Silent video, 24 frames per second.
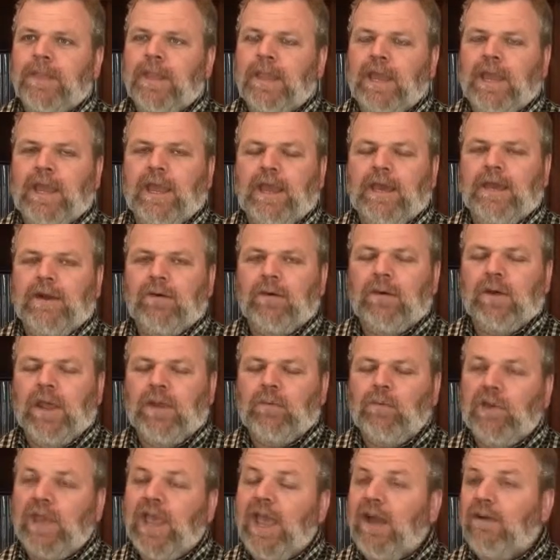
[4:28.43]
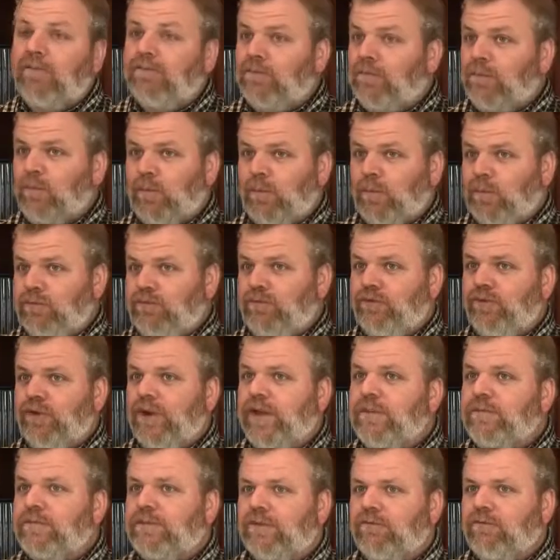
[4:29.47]
and we have
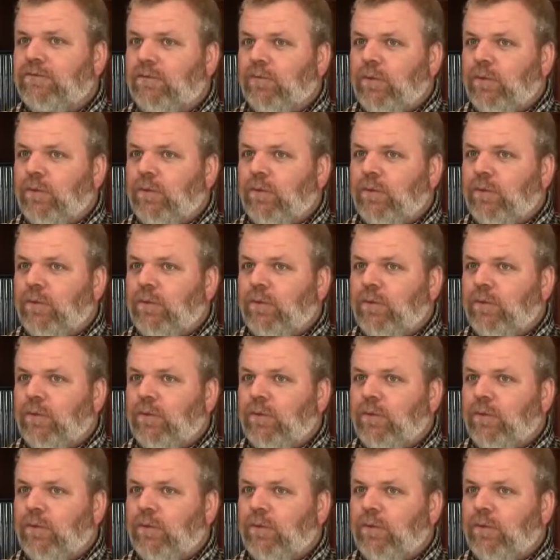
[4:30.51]
dreams of